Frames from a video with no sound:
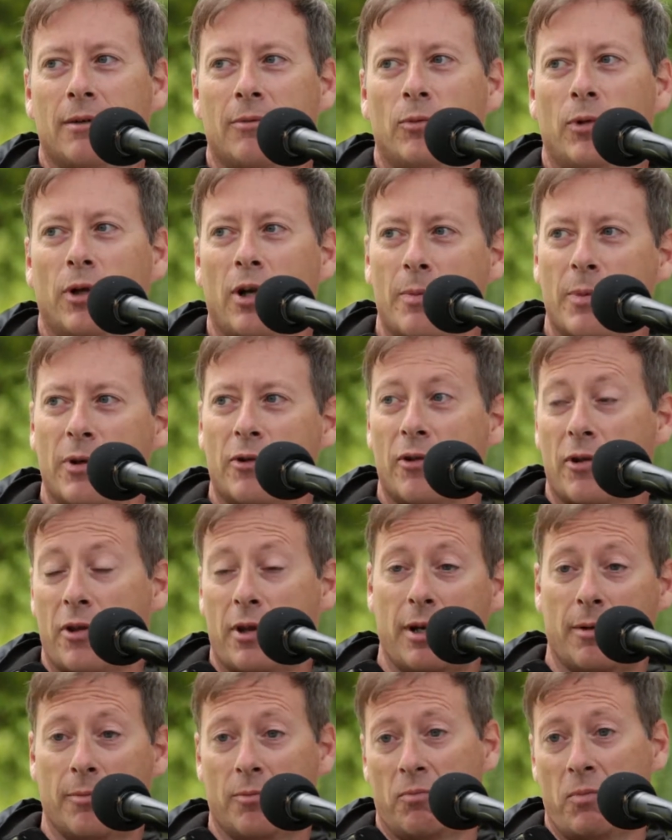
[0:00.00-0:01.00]
what I'm
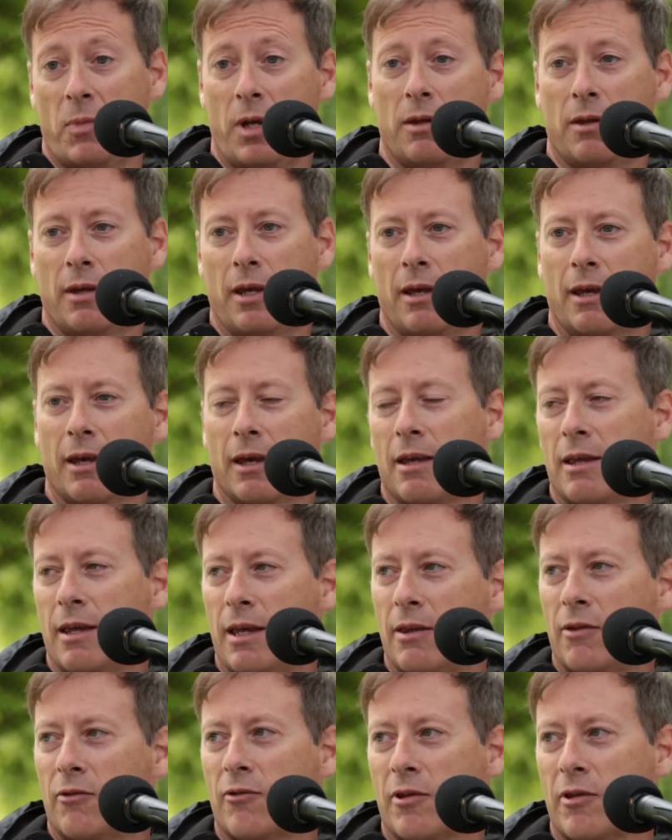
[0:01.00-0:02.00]
interested
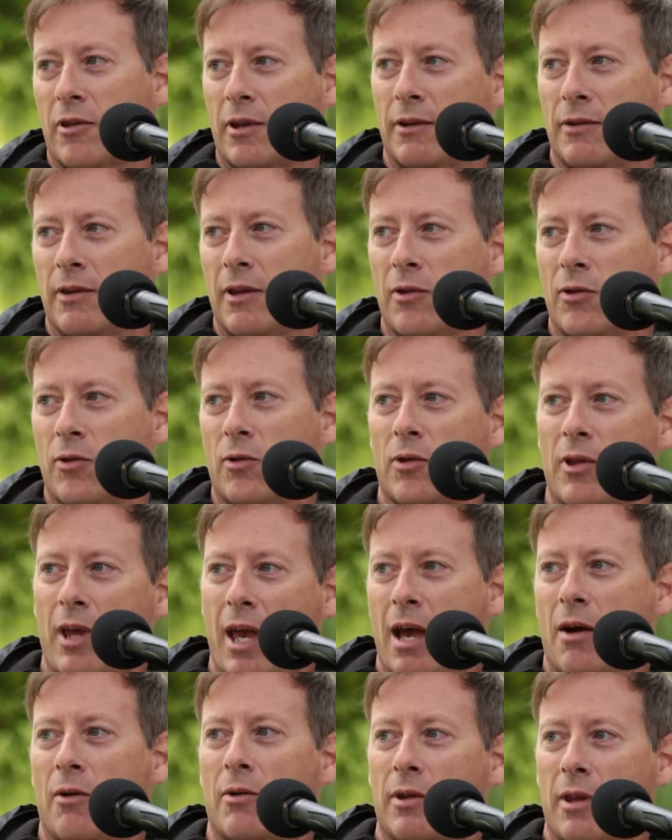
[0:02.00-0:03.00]
in this too, is
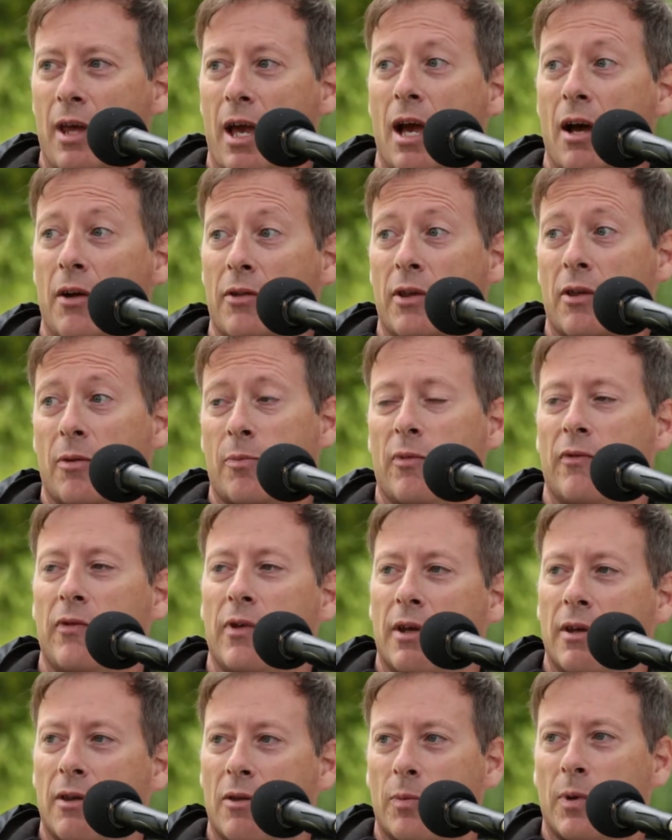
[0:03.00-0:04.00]
how this
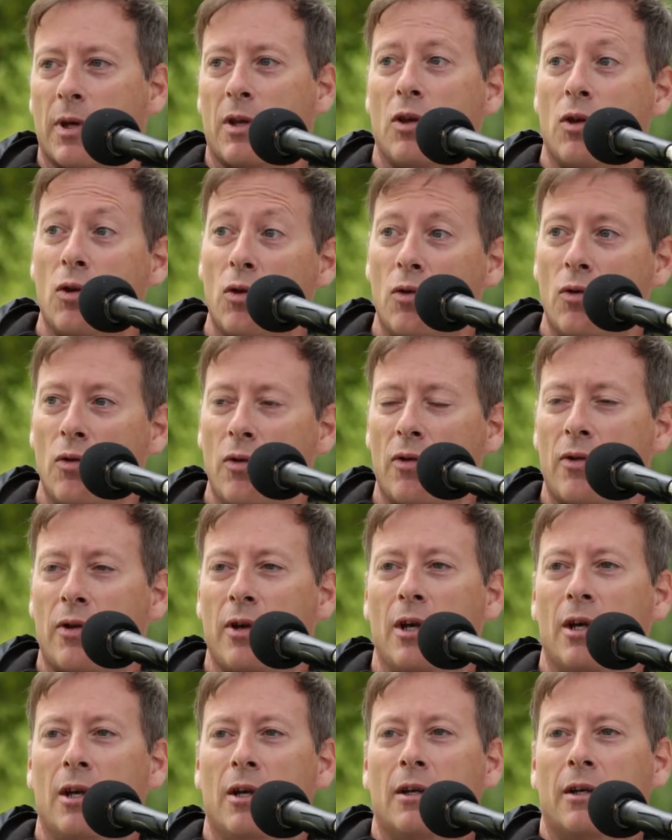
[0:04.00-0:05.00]
pavilion's being used
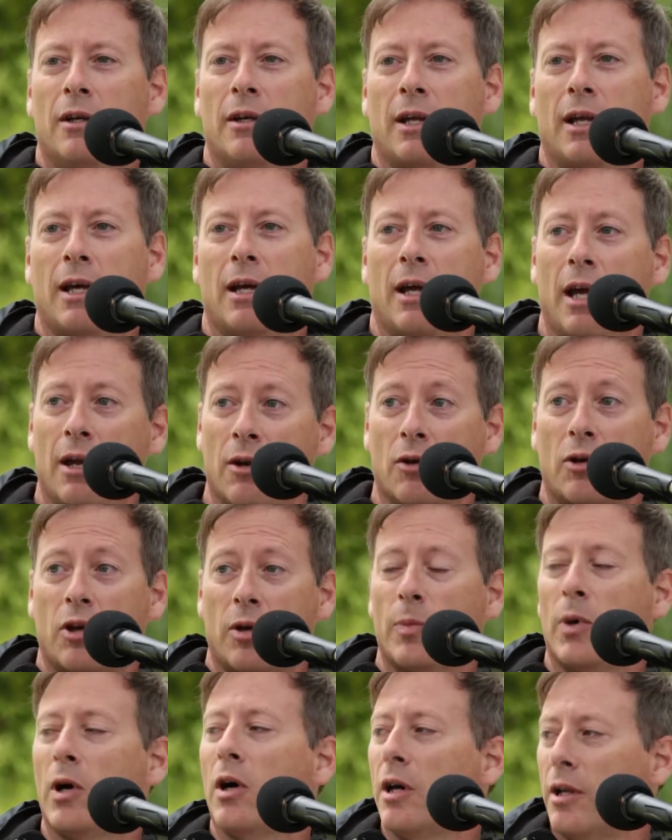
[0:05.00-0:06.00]
and
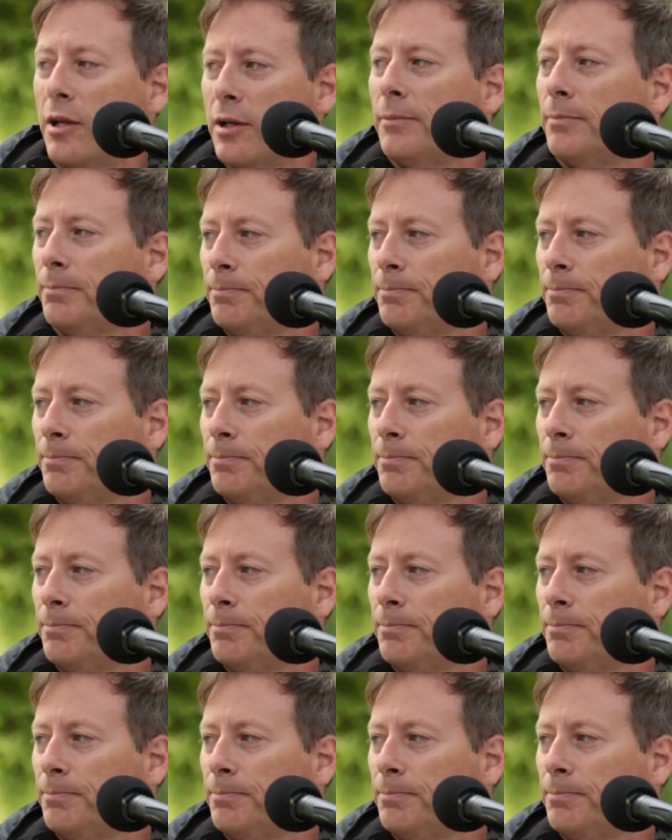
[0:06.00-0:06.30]
occupied.